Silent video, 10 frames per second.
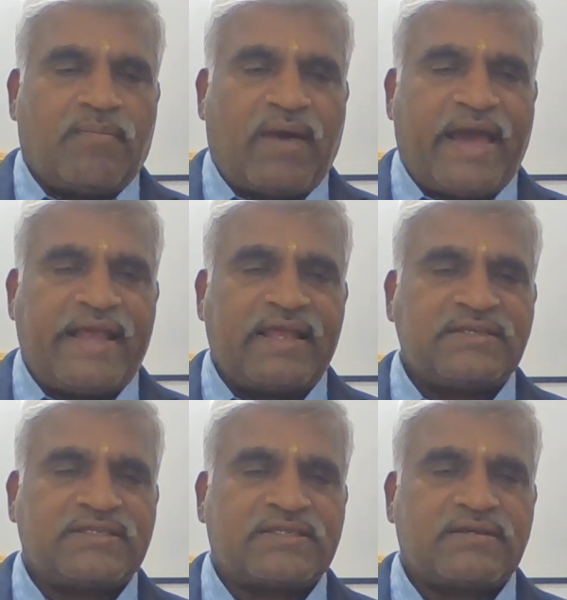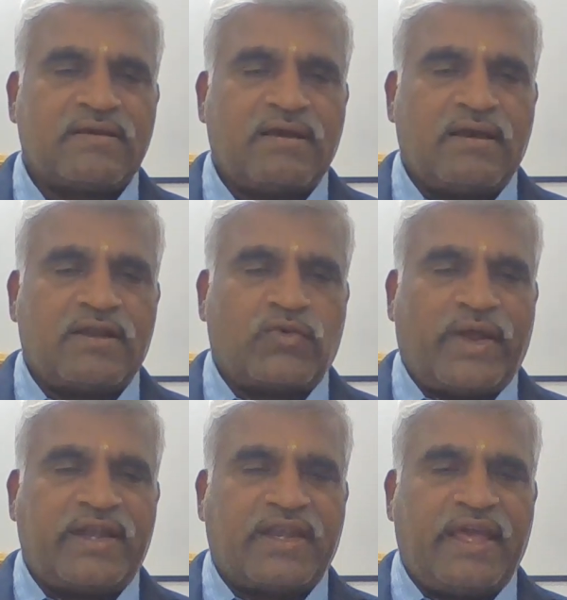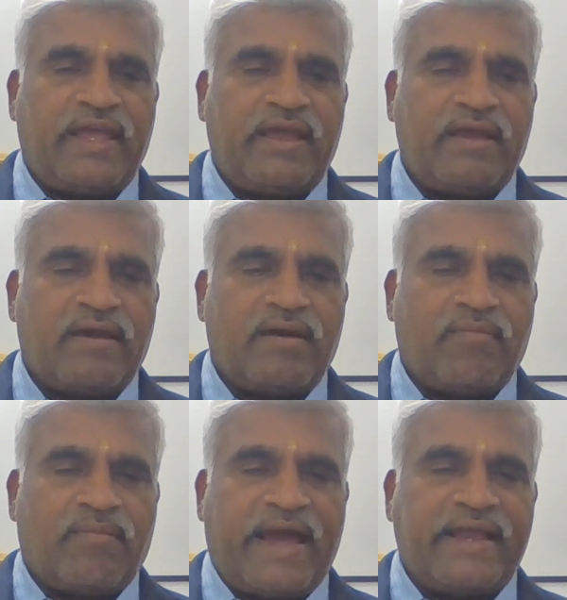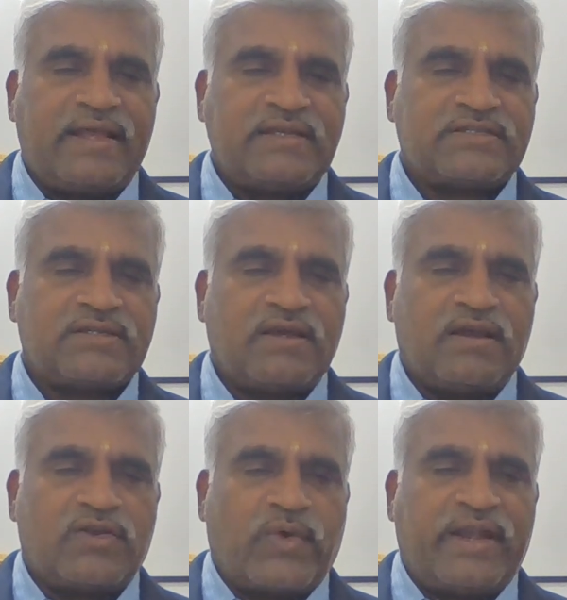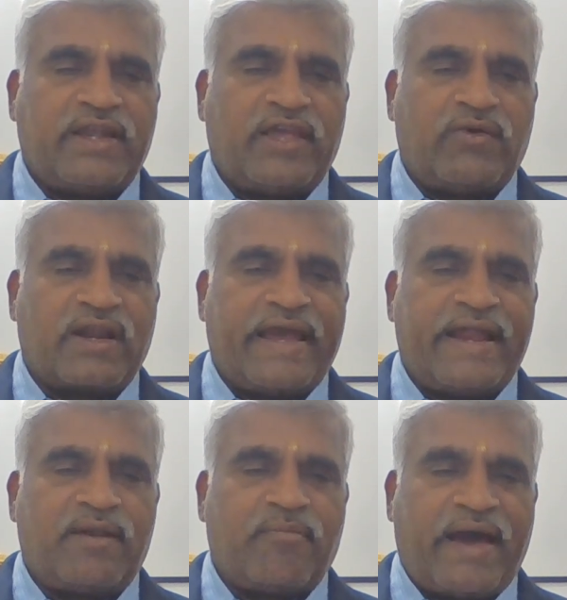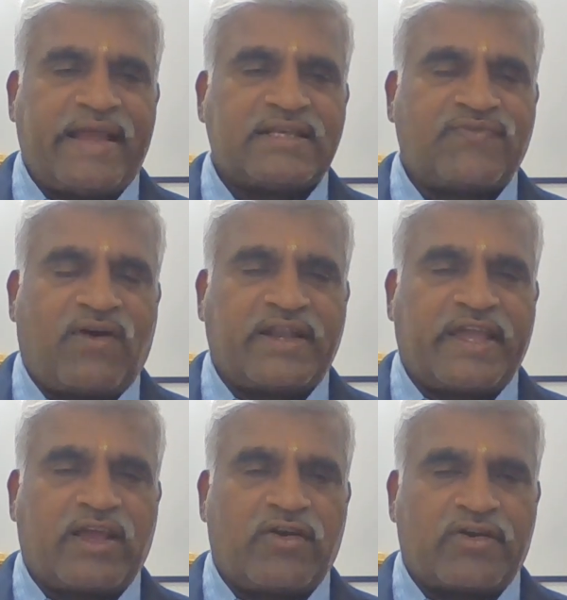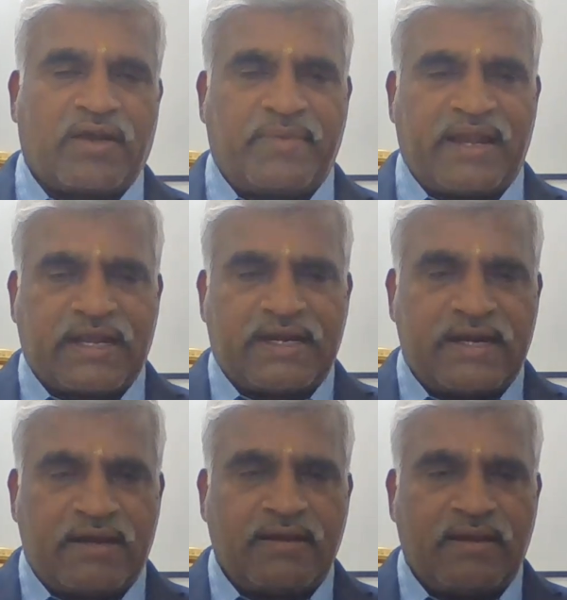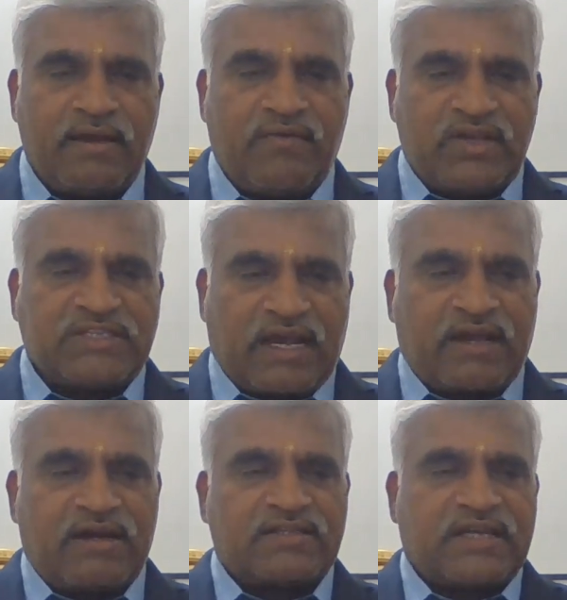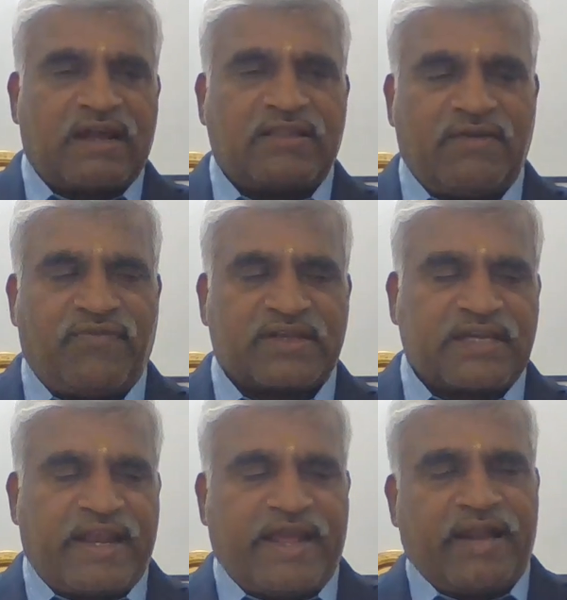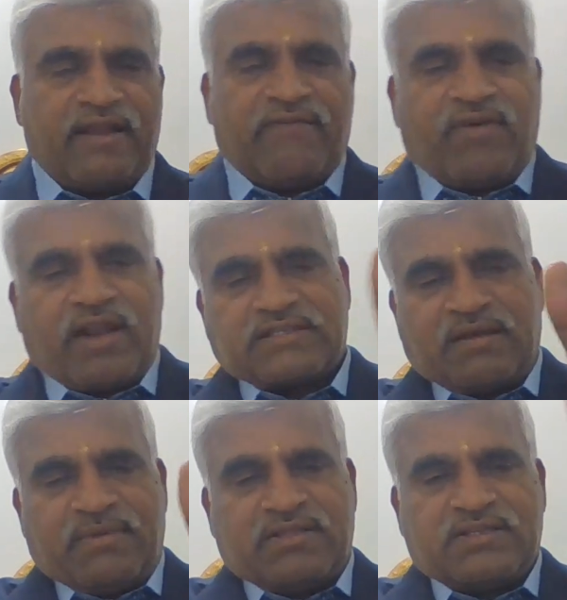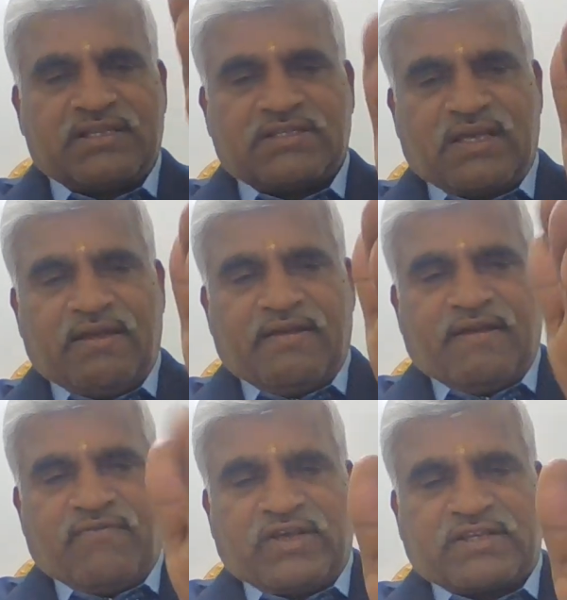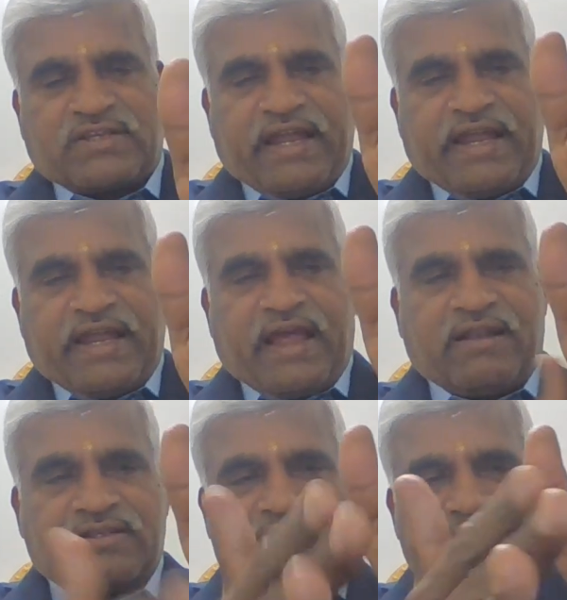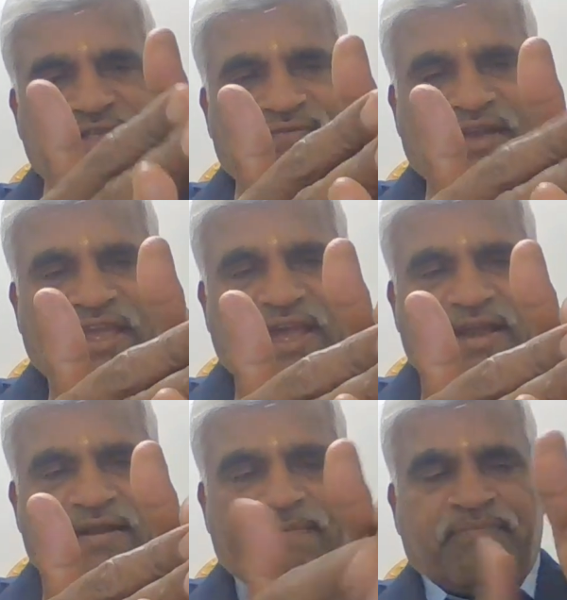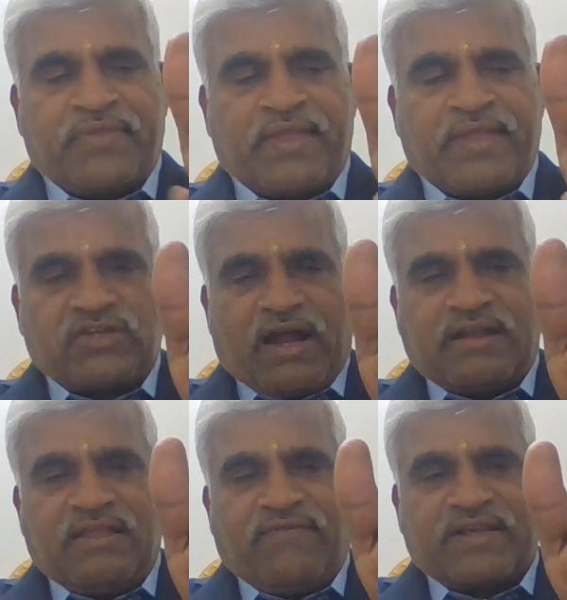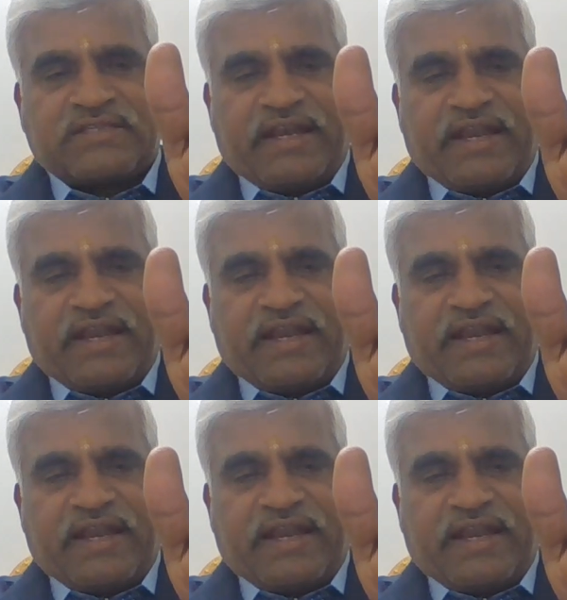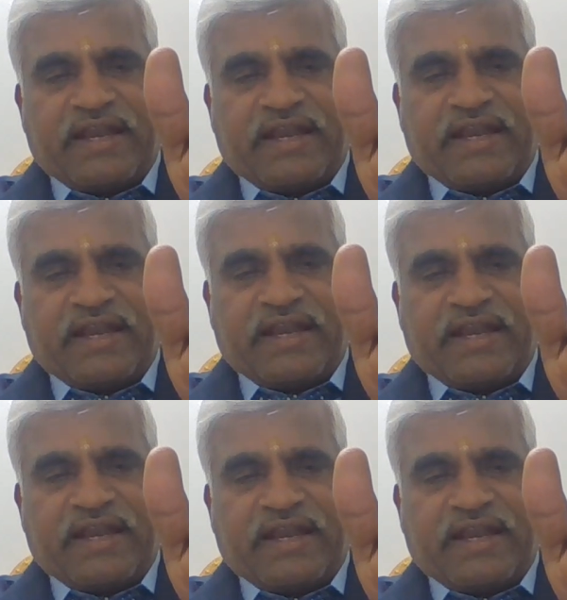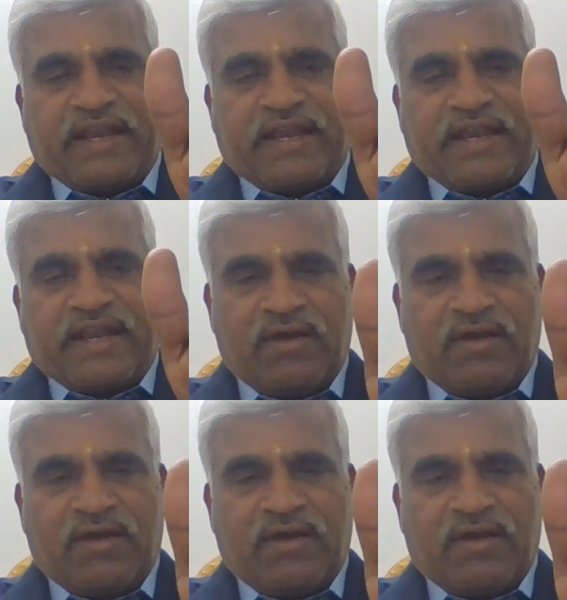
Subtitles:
minus 20 minus 20, you will get minus 40 kilonewton meter, which occurs at the fixed end. For example, this is the fixed end and this is the free end. So at the fixed end, we are getting a maximum moment of